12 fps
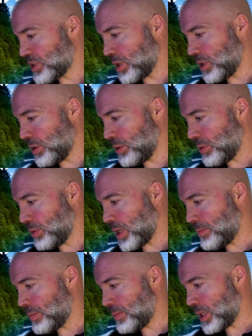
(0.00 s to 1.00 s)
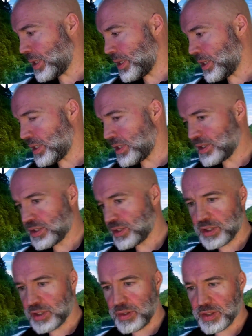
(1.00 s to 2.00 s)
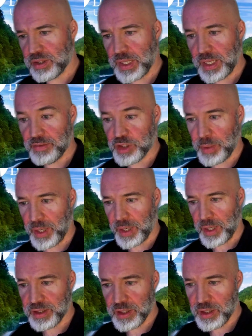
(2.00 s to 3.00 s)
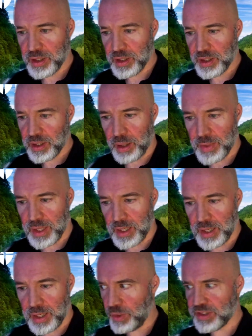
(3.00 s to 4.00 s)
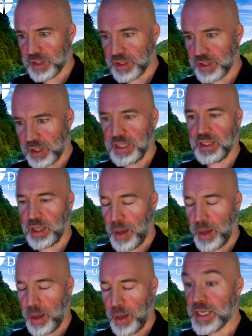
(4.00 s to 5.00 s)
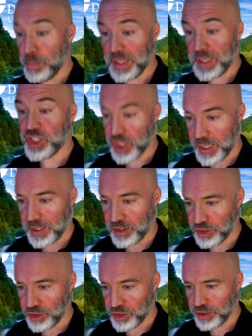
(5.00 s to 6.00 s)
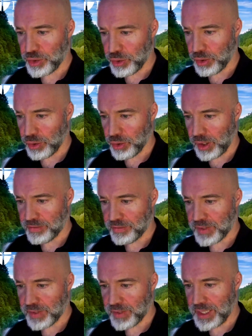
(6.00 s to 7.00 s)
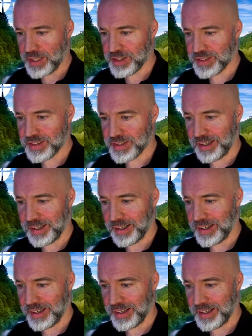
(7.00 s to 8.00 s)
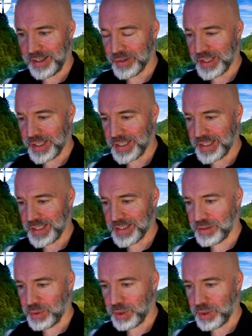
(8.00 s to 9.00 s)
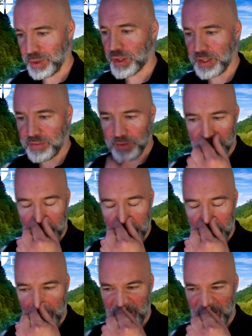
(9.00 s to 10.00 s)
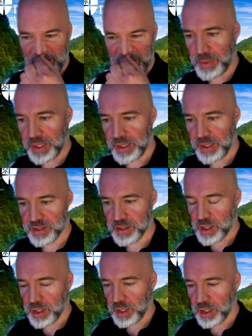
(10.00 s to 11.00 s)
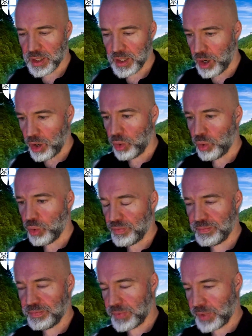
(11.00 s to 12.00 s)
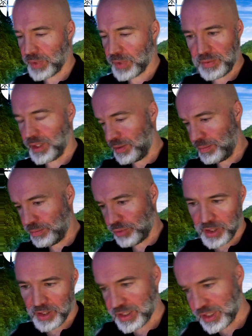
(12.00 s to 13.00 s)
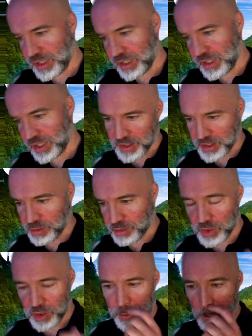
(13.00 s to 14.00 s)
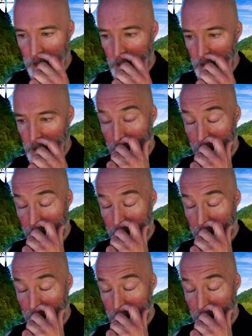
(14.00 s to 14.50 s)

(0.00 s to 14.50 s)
So in that respect, if we suddenly, making a big change to your life is, is like walking into the unknown. I mean, it's, the whole, you probably heard of system 1, system 2,